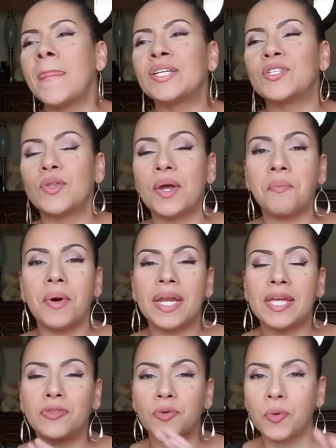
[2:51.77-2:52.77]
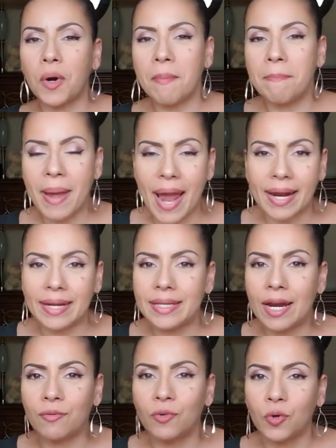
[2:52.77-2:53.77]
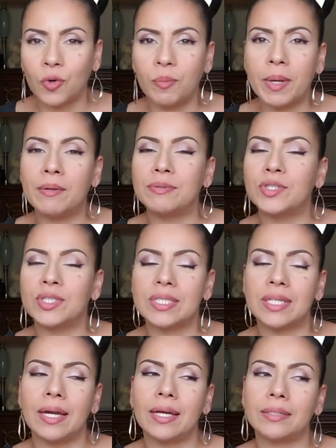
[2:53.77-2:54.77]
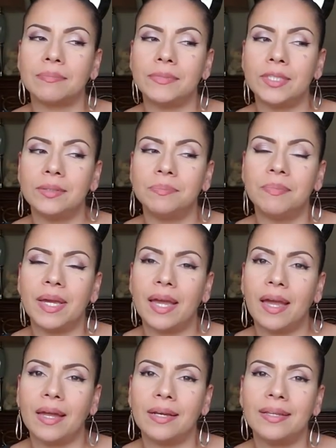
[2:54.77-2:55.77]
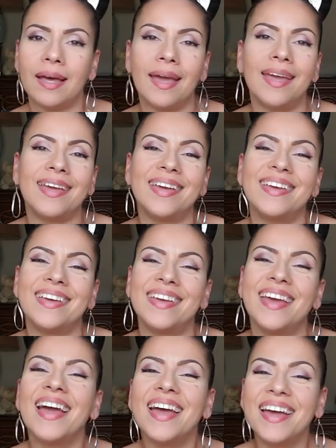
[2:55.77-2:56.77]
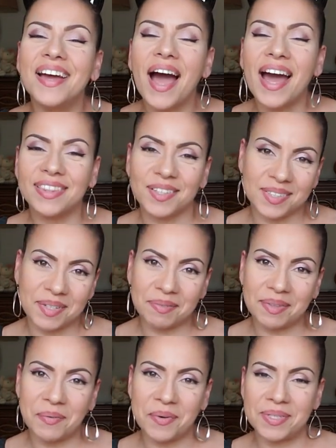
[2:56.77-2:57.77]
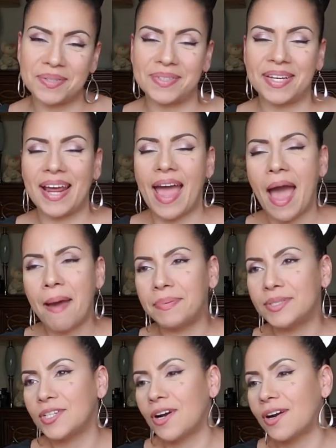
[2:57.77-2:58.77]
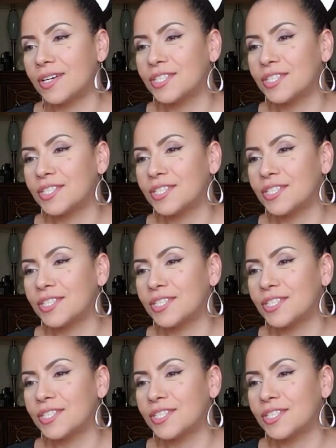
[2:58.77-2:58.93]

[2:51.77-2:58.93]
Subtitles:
So then when he threw her back in that room, he was just like, man, like, I thought something worse was gonna happen to her.